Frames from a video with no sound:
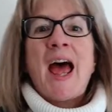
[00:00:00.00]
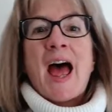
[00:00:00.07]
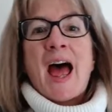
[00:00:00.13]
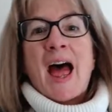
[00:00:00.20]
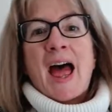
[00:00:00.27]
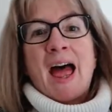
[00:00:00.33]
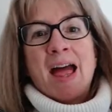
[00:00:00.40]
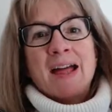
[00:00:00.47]

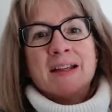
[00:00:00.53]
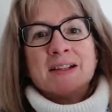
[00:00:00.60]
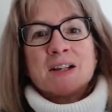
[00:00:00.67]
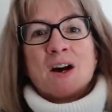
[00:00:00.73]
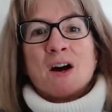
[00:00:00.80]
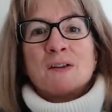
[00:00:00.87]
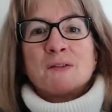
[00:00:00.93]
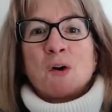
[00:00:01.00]
and
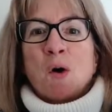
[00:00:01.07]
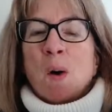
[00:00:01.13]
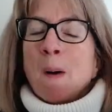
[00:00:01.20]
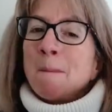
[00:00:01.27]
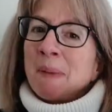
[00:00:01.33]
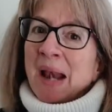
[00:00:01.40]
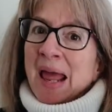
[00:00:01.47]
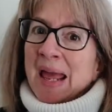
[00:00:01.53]
I've got a
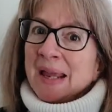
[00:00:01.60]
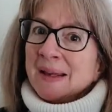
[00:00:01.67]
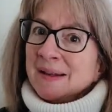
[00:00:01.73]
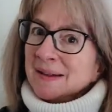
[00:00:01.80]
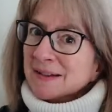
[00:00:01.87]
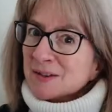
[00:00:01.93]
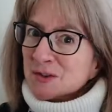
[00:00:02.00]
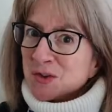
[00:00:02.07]

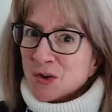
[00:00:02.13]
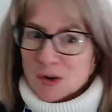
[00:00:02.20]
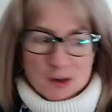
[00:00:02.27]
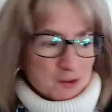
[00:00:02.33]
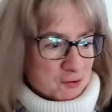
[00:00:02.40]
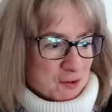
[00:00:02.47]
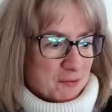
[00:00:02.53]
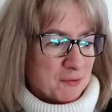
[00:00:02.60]
plain
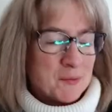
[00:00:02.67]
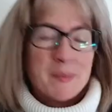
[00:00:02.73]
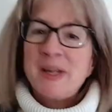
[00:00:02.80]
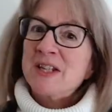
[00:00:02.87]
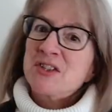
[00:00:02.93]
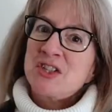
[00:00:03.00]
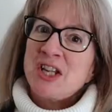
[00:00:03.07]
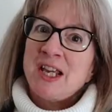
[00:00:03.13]
chocolate truffle
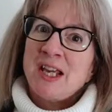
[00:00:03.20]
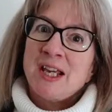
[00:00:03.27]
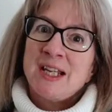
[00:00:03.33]
mixture here.